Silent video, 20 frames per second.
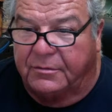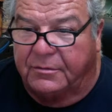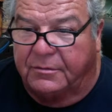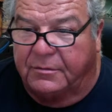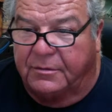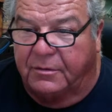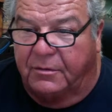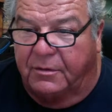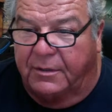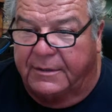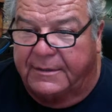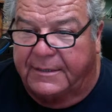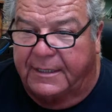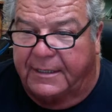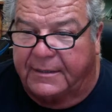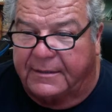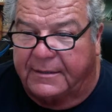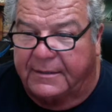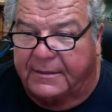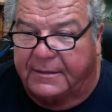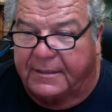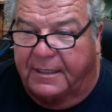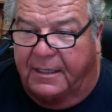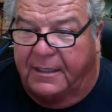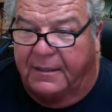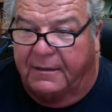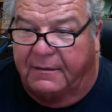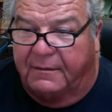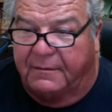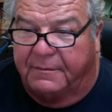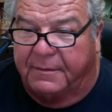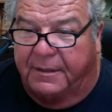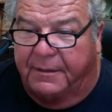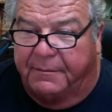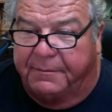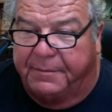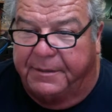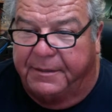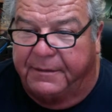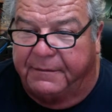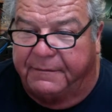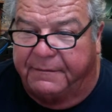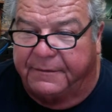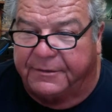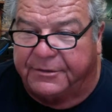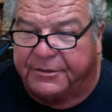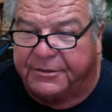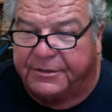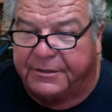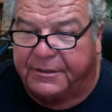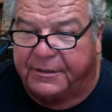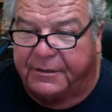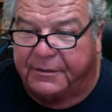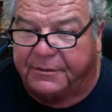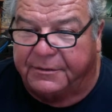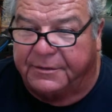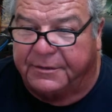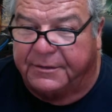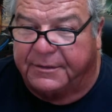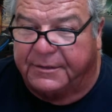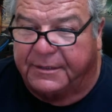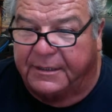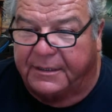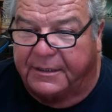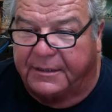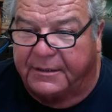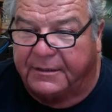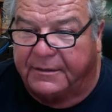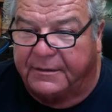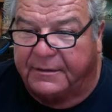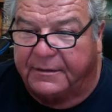Lloyd's asking Tyler about pier fishing Oceanside.